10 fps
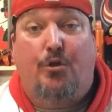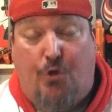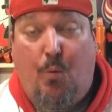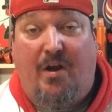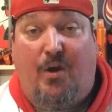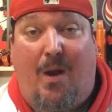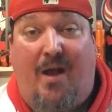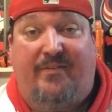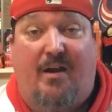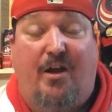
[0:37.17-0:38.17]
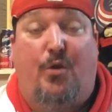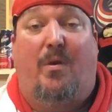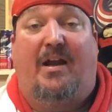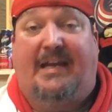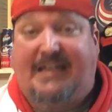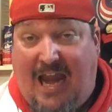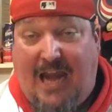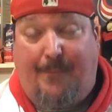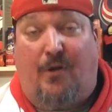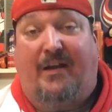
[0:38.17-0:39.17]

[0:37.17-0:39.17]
You want to go out there and you want a gamer,